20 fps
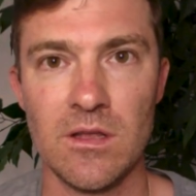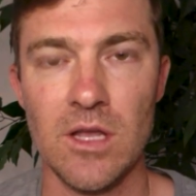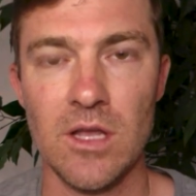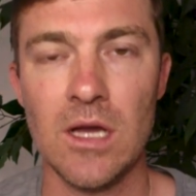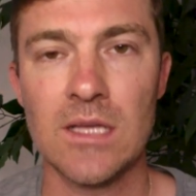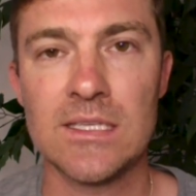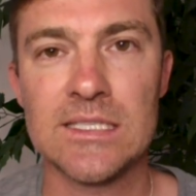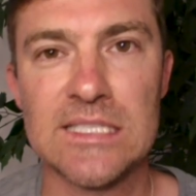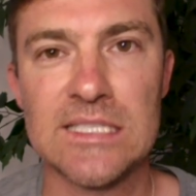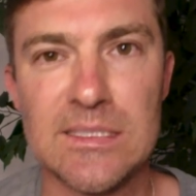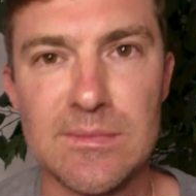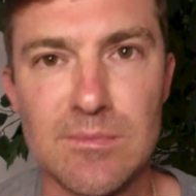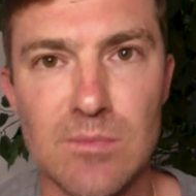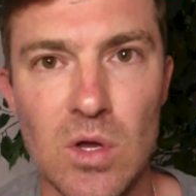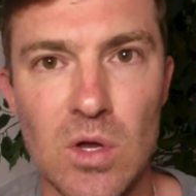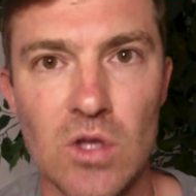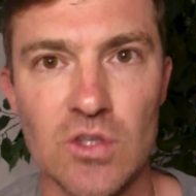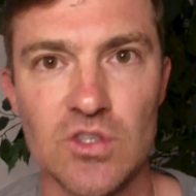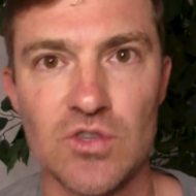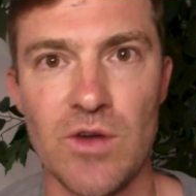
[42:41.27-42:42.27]
a
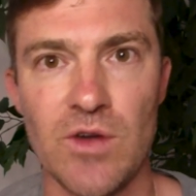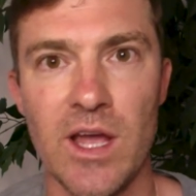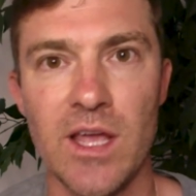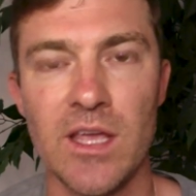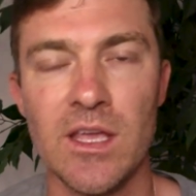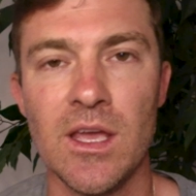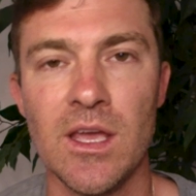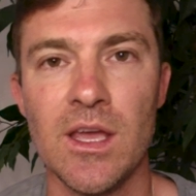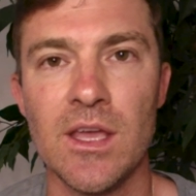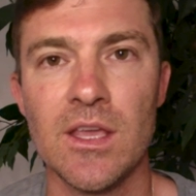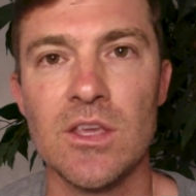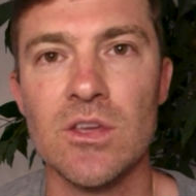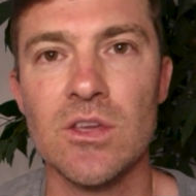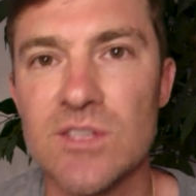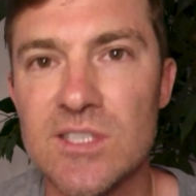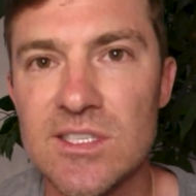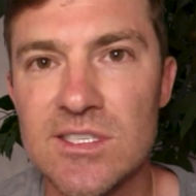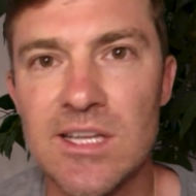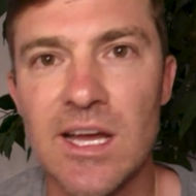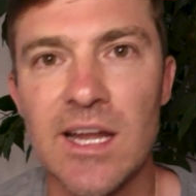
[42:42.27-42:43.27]
small try you'll
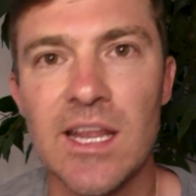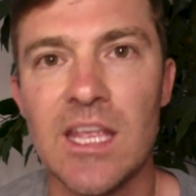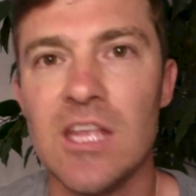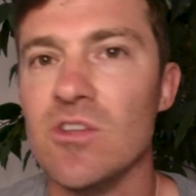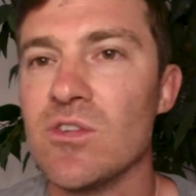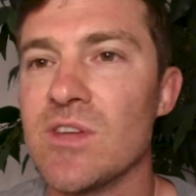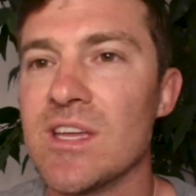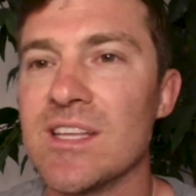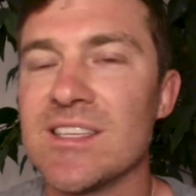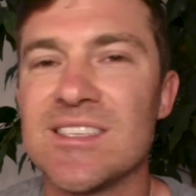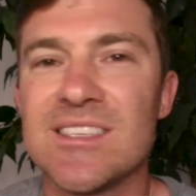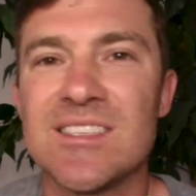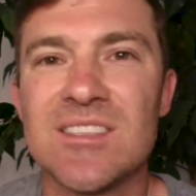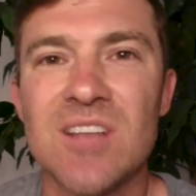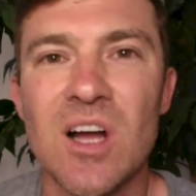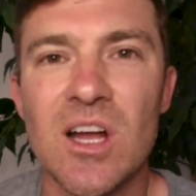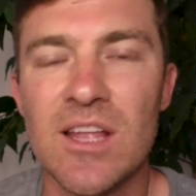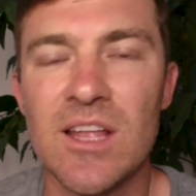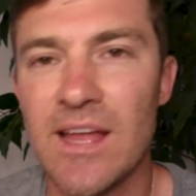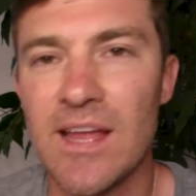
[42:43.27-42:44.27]
study and you'll get
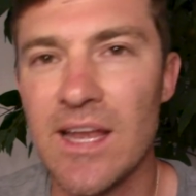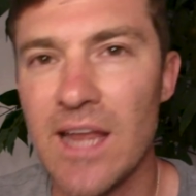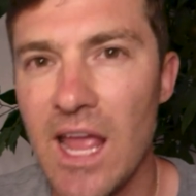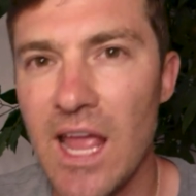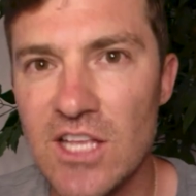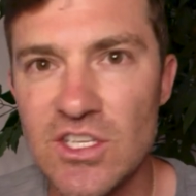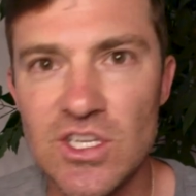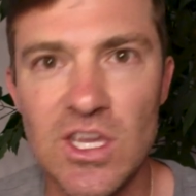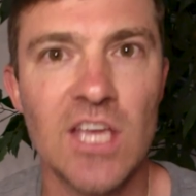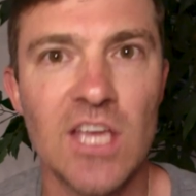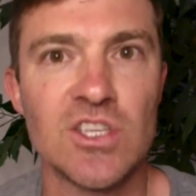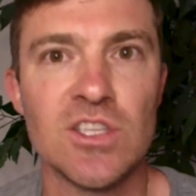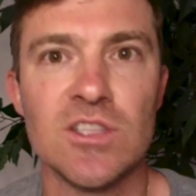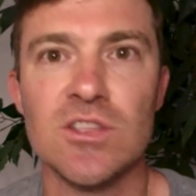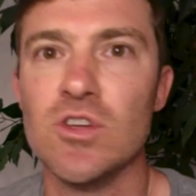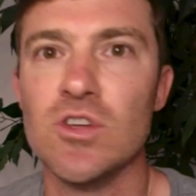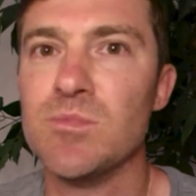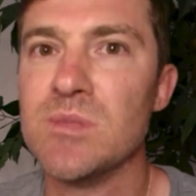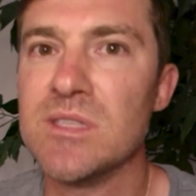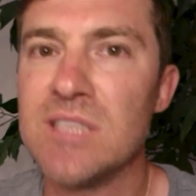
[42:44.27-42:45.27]
stuck in that education
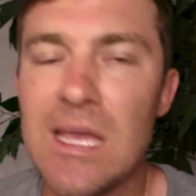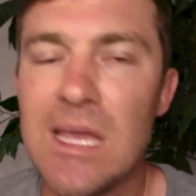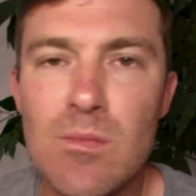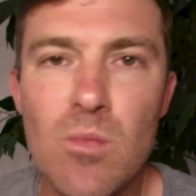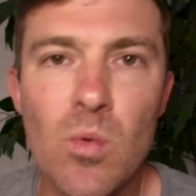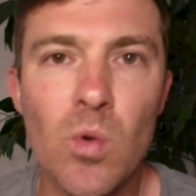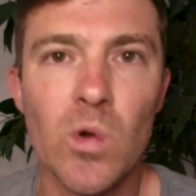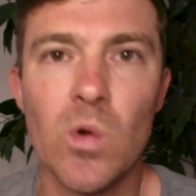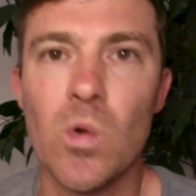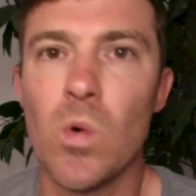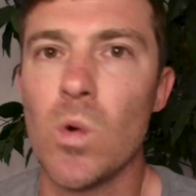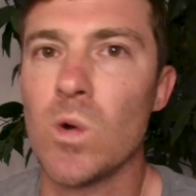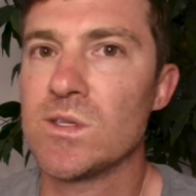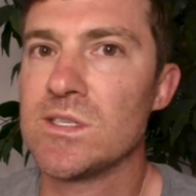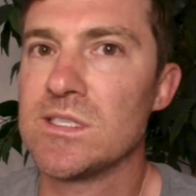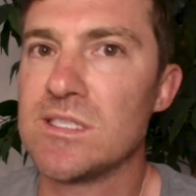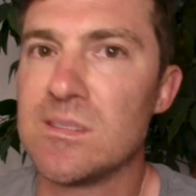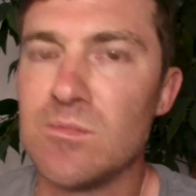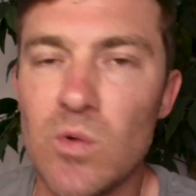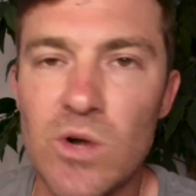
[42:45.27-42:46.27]
loop and take more
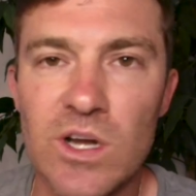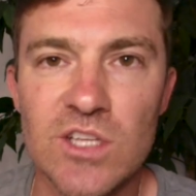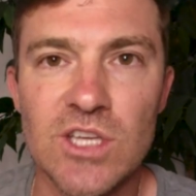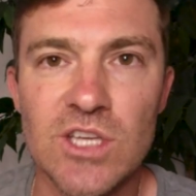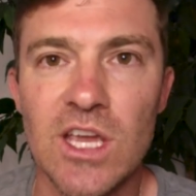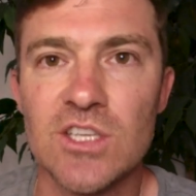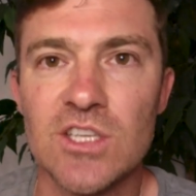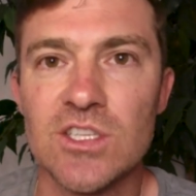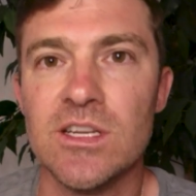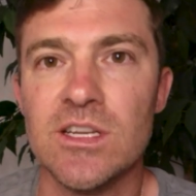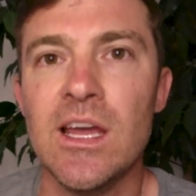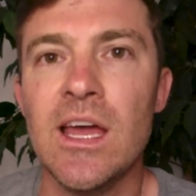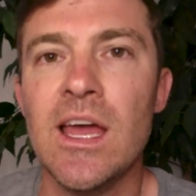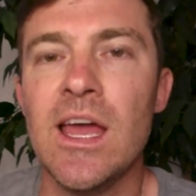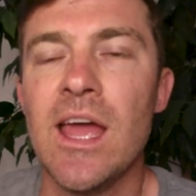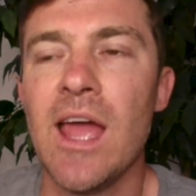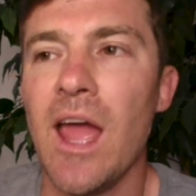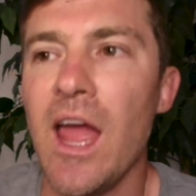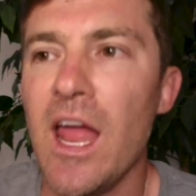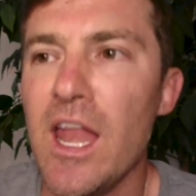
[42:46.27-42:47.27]
courses and more education
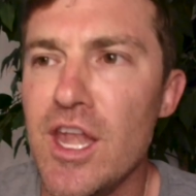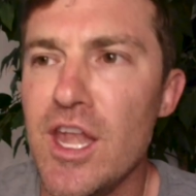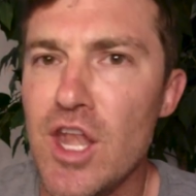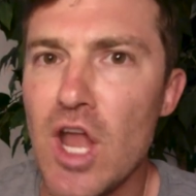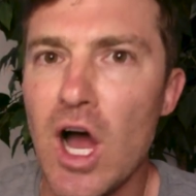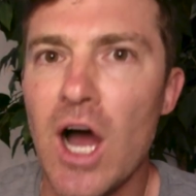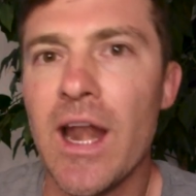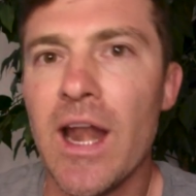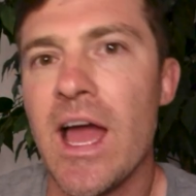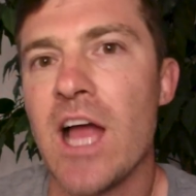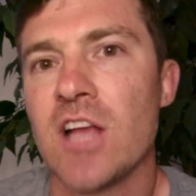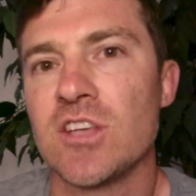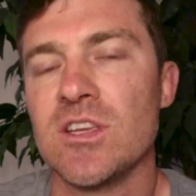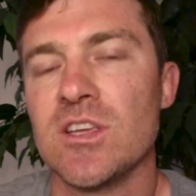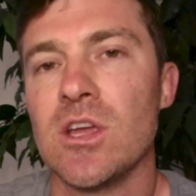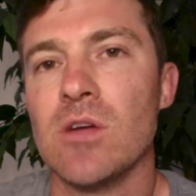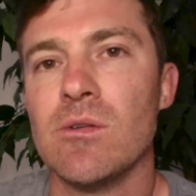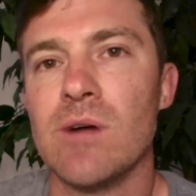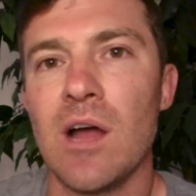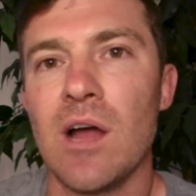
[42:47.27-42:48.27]
and not actually
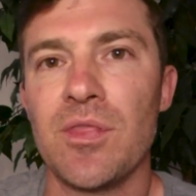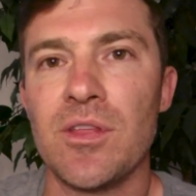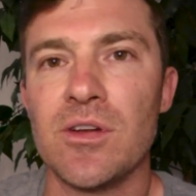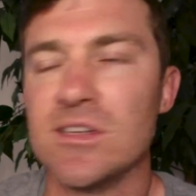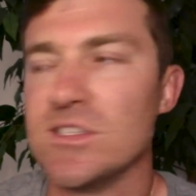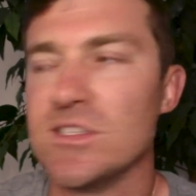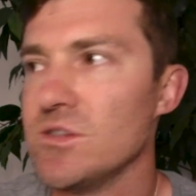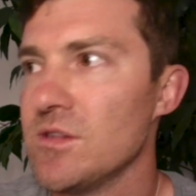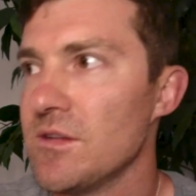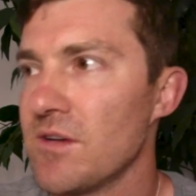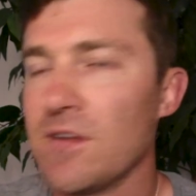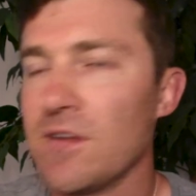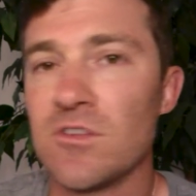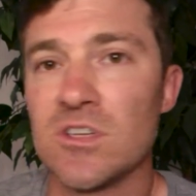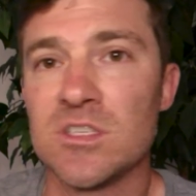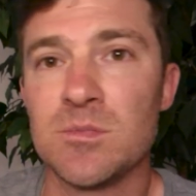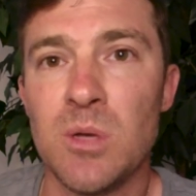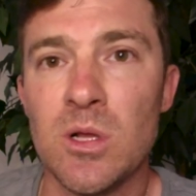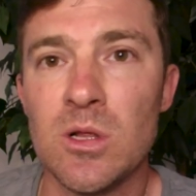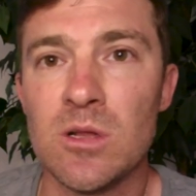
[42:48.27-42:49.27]
go out there and do the very
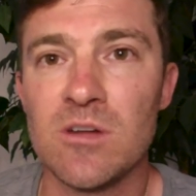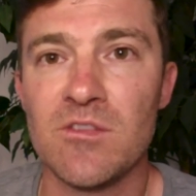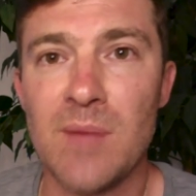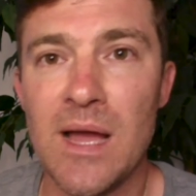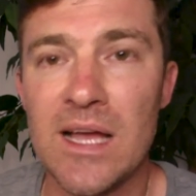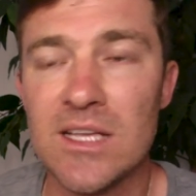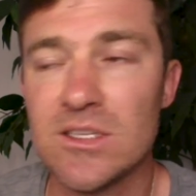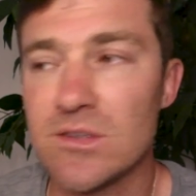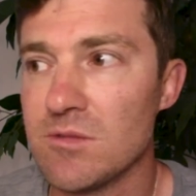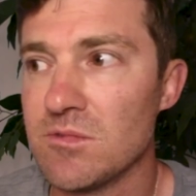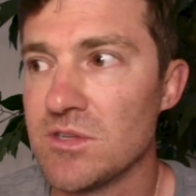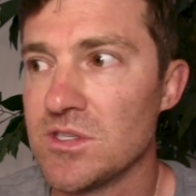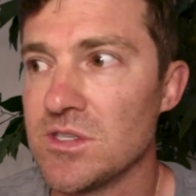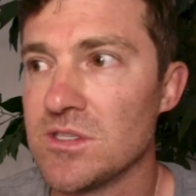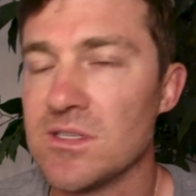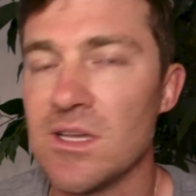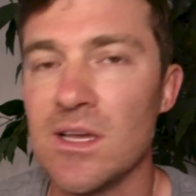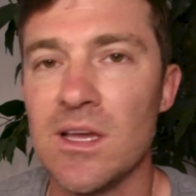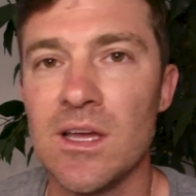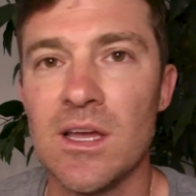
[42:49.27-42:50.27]
first pillar of mastery, which
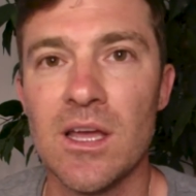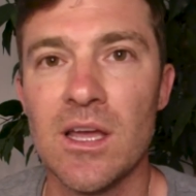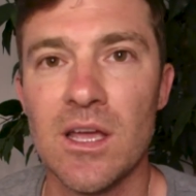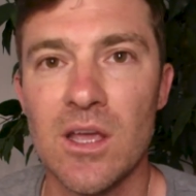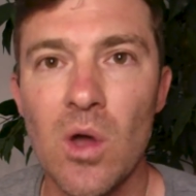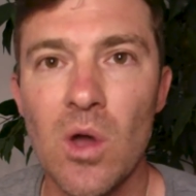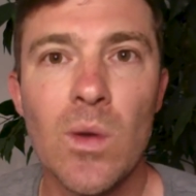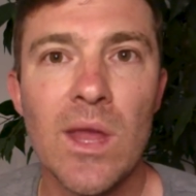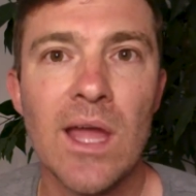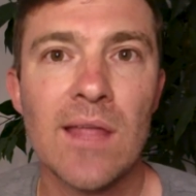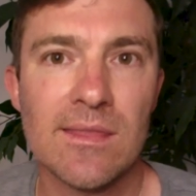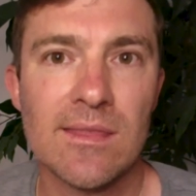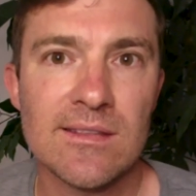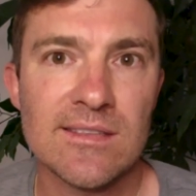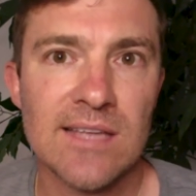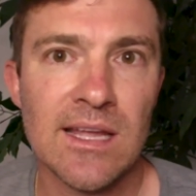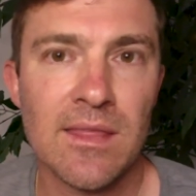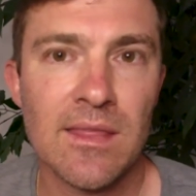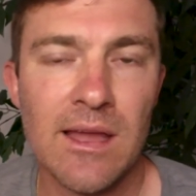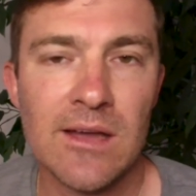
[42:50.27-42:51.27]
is go get the
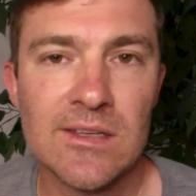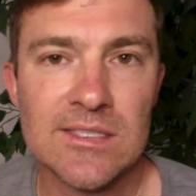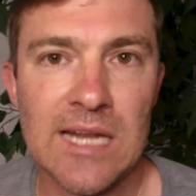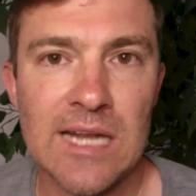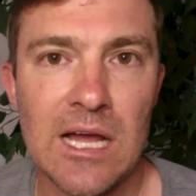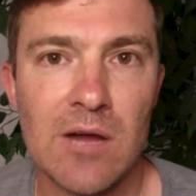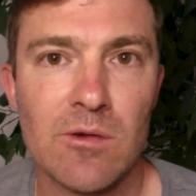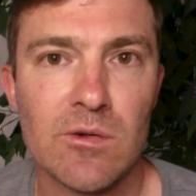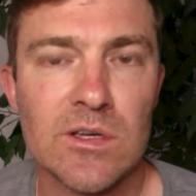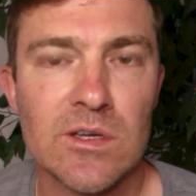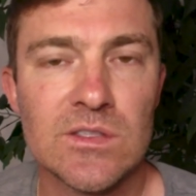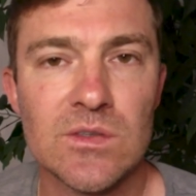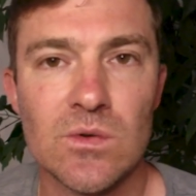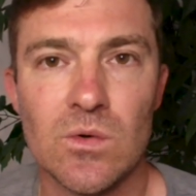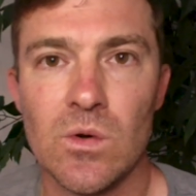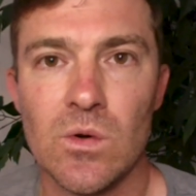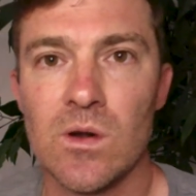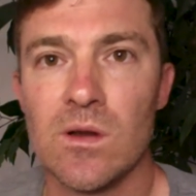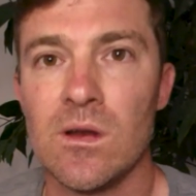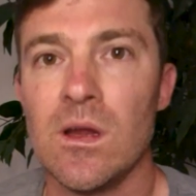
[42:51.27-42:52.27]
10,000 hours
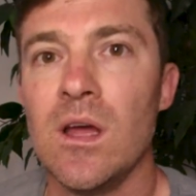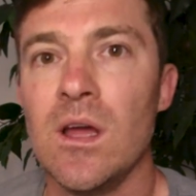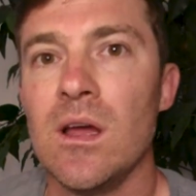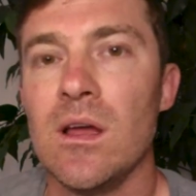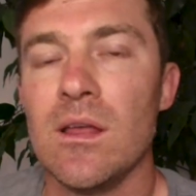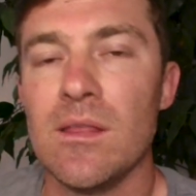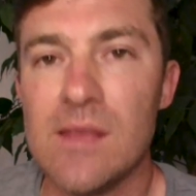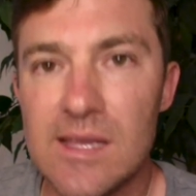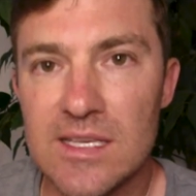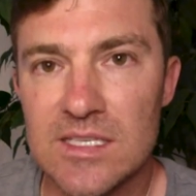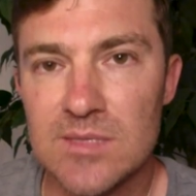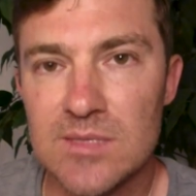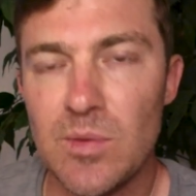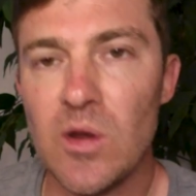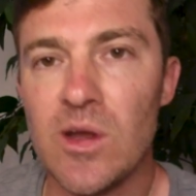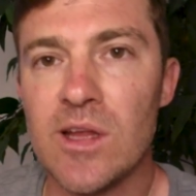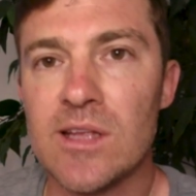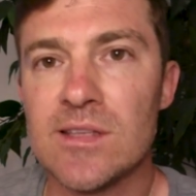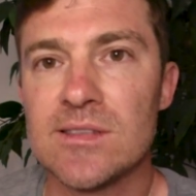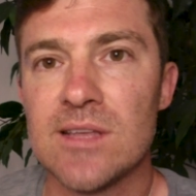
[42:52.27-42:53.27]
or the
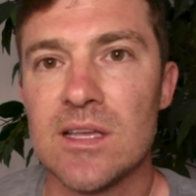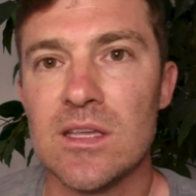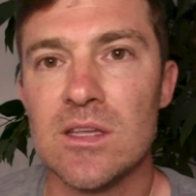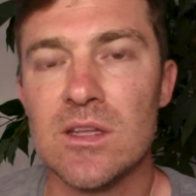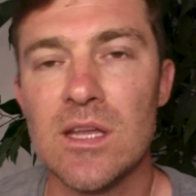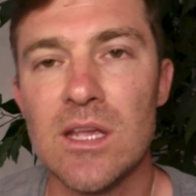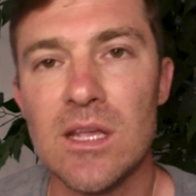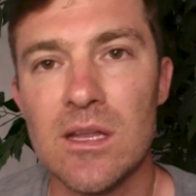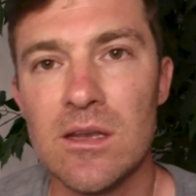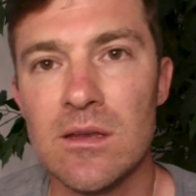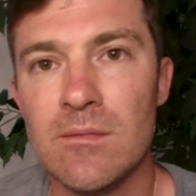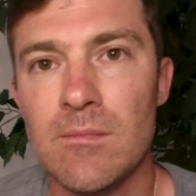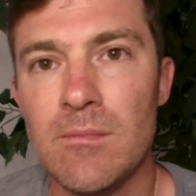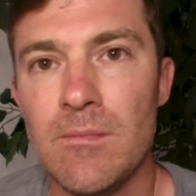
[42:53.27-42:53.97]
experience that you need.